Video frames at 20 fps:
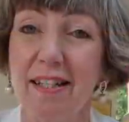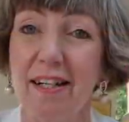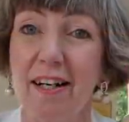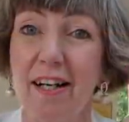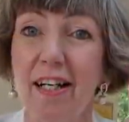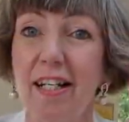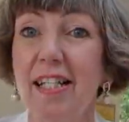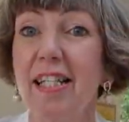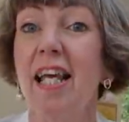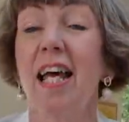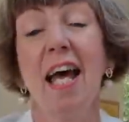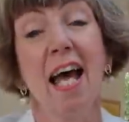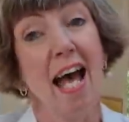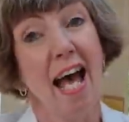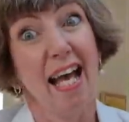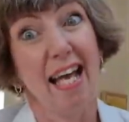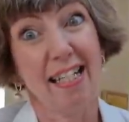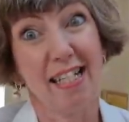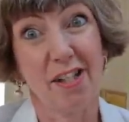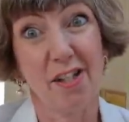starts.
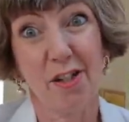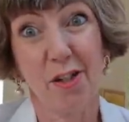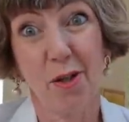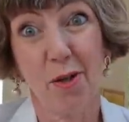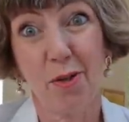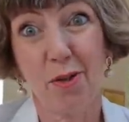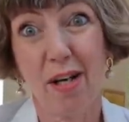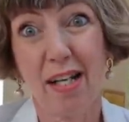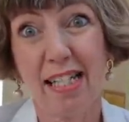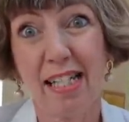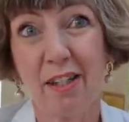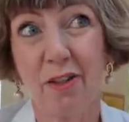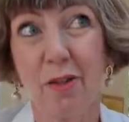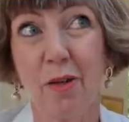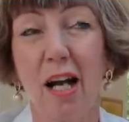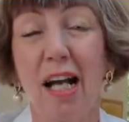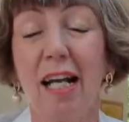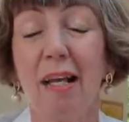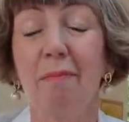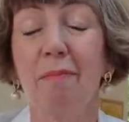And as you already
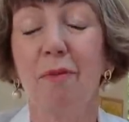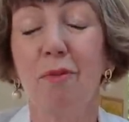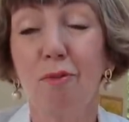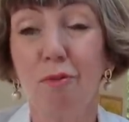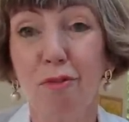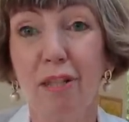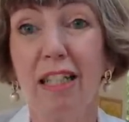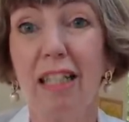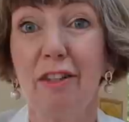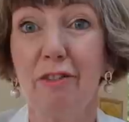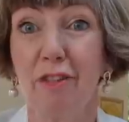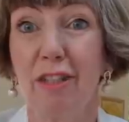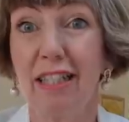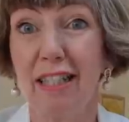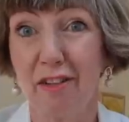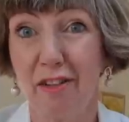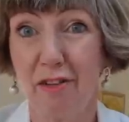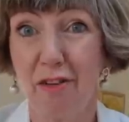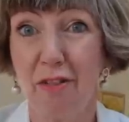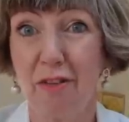know, I am really,
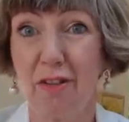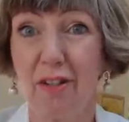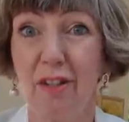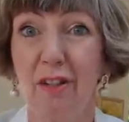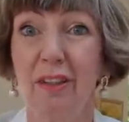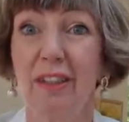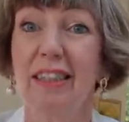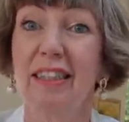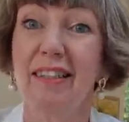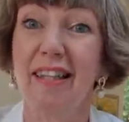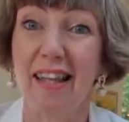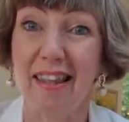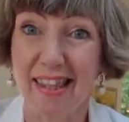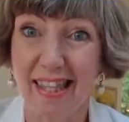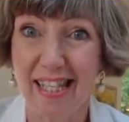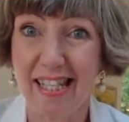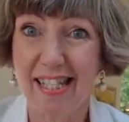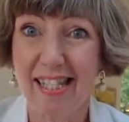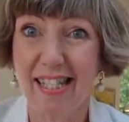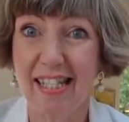really thrilled that
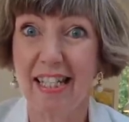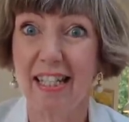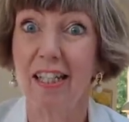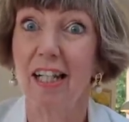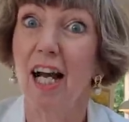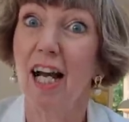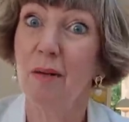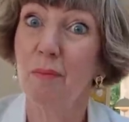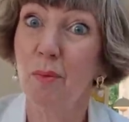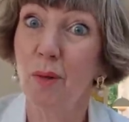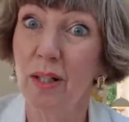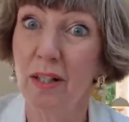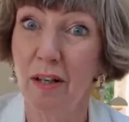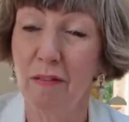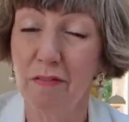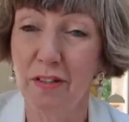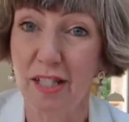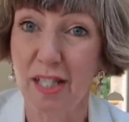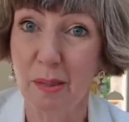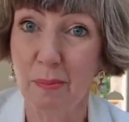this year I'm one
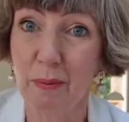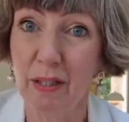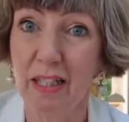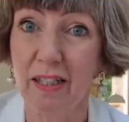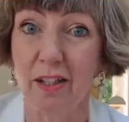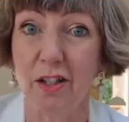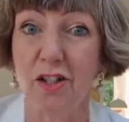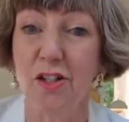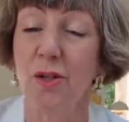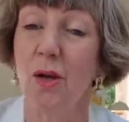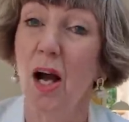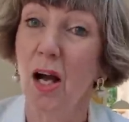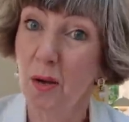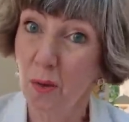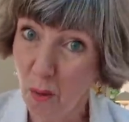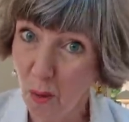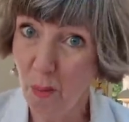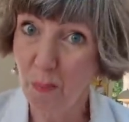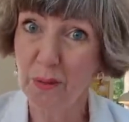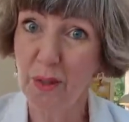of the speakers. So I
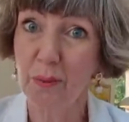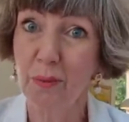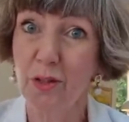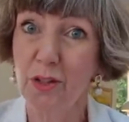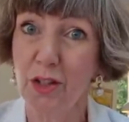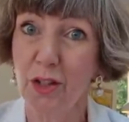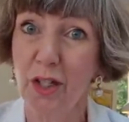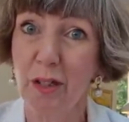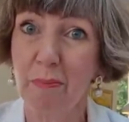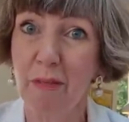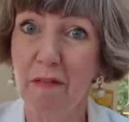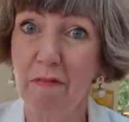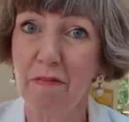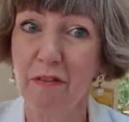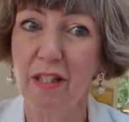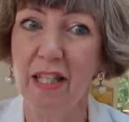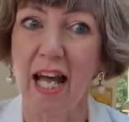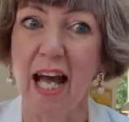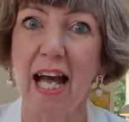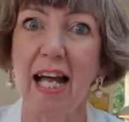hope you will join me
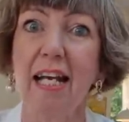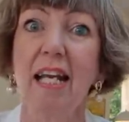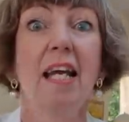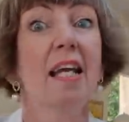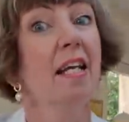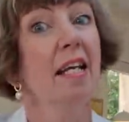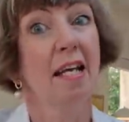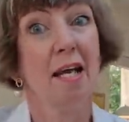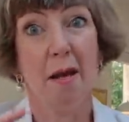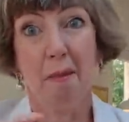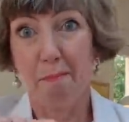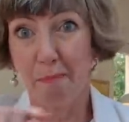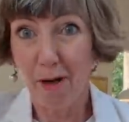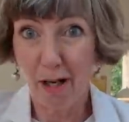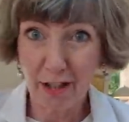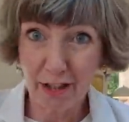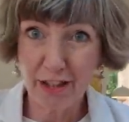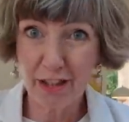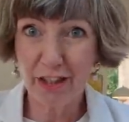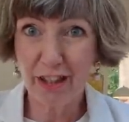for that.
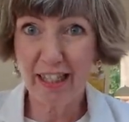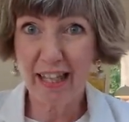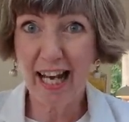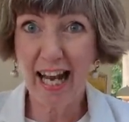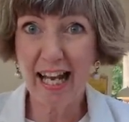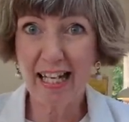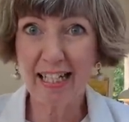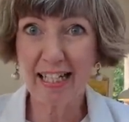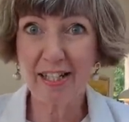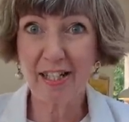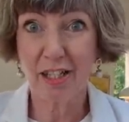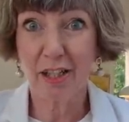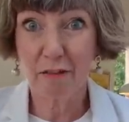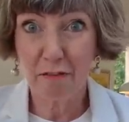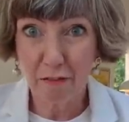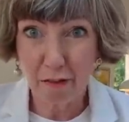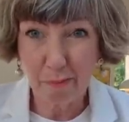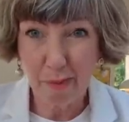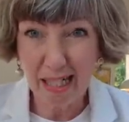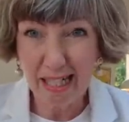Mark your calendar
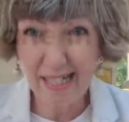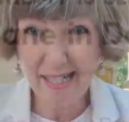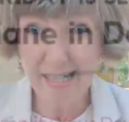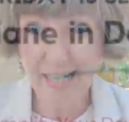for my